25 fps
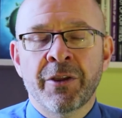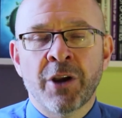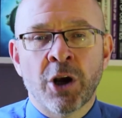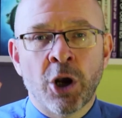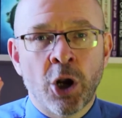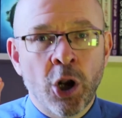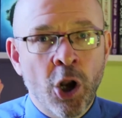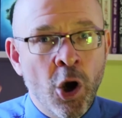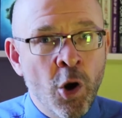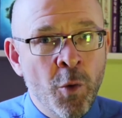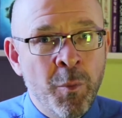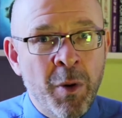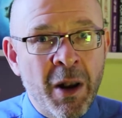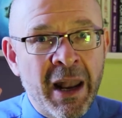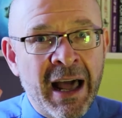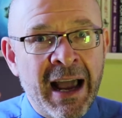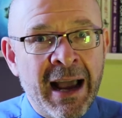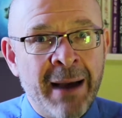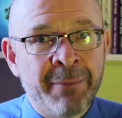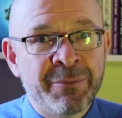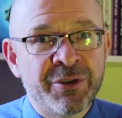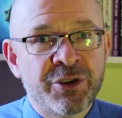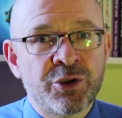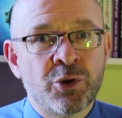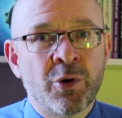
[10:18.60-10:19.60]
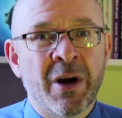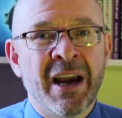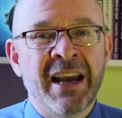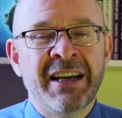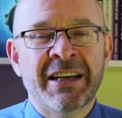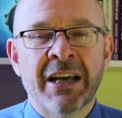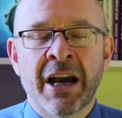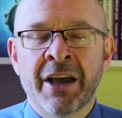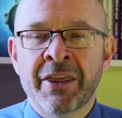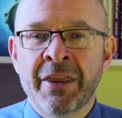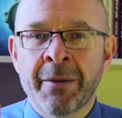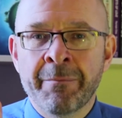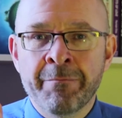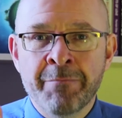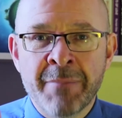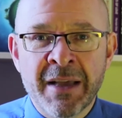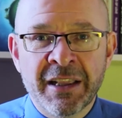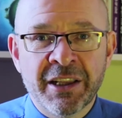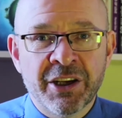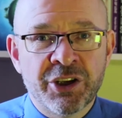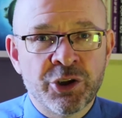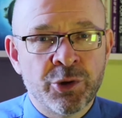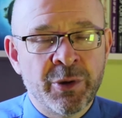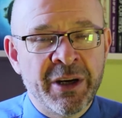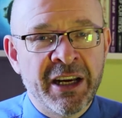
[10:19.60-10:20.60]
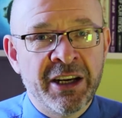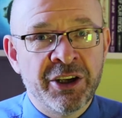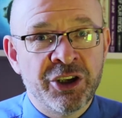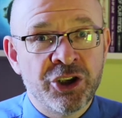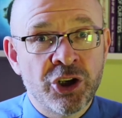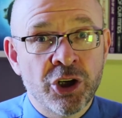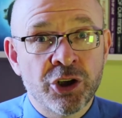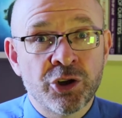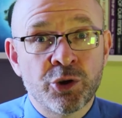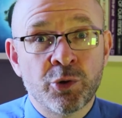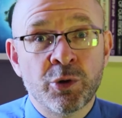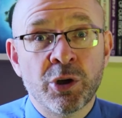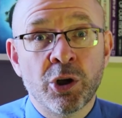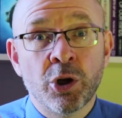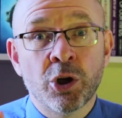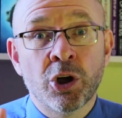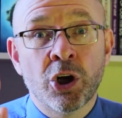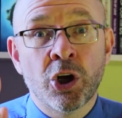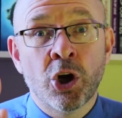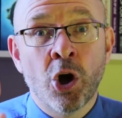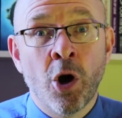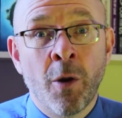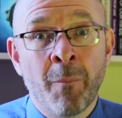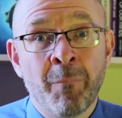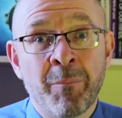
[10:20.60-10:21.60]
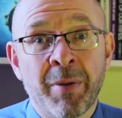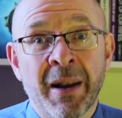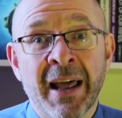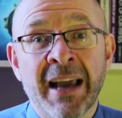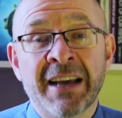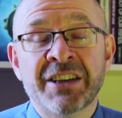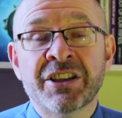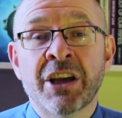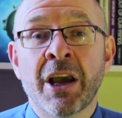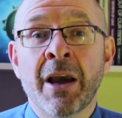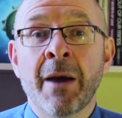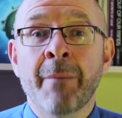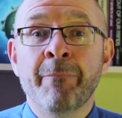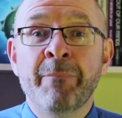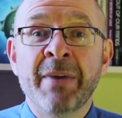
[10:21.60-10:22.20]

global arms trade and the military-industrial complex,